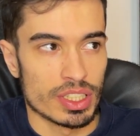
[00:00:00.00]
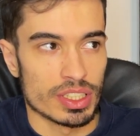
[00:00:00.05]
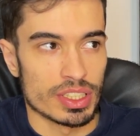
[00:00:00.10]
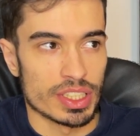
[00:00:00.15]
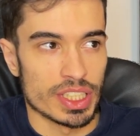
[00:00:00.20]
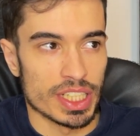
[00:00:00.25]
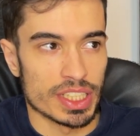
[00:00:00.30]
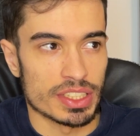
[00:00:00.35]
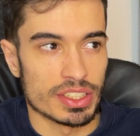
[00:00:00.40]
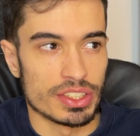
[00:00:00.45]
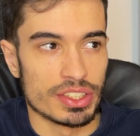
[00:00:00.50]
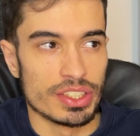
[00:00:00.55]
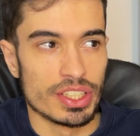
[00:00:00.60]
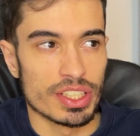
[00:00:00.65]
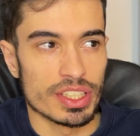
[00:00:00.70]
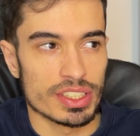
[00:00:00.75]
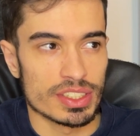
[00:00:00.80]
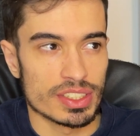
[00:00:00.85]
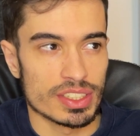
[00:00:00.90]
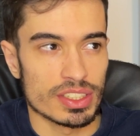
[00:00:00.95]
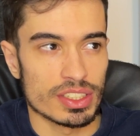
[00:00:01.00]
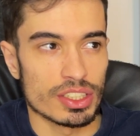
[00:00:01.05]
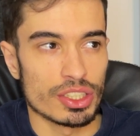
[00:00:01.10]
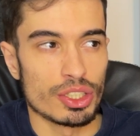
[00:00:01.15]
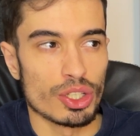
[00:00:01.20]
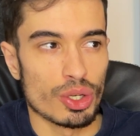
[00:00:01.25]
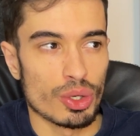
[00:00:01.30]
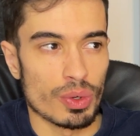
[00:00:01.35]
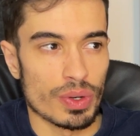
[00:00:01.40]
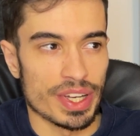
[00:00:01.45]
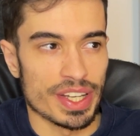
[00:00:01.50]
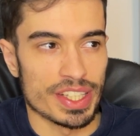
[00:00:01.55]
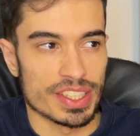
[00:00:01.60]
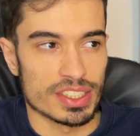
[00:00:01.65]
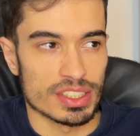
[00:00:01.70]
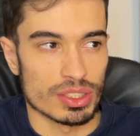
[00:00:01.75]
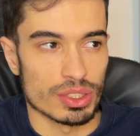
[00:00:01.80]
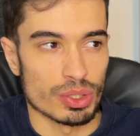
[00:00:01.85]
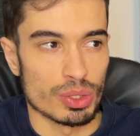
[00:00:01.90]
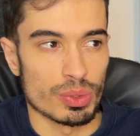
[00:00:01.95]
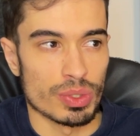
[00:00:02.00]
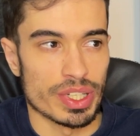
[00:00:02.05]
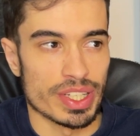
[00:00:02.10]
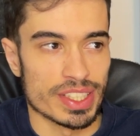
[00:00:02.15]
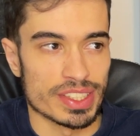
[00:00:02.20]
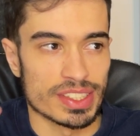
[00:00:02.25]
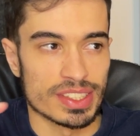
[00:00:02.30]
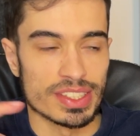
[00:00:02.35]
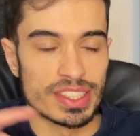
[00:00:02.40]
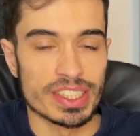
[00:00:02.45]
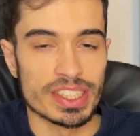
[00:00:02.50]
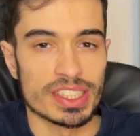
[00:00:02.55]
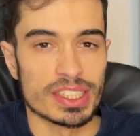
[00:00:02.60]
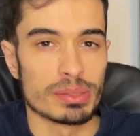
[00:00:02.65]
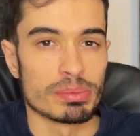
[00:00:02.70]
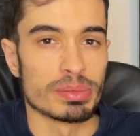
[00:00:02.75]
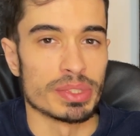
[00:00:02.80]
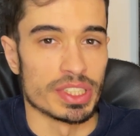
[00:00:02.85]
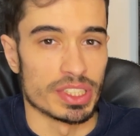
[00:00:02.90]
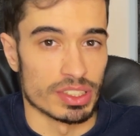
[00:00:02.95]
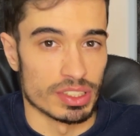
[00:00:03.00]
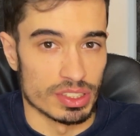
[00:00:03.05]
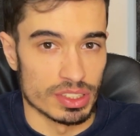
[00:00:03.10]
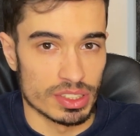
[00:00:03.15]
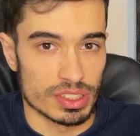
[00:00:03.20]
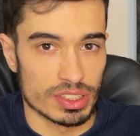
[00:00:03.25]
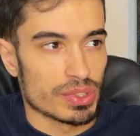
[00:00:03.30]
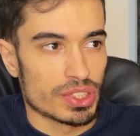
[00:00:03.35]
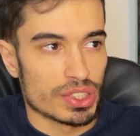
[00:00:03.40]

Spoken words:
that doesn't go as low as these speakers.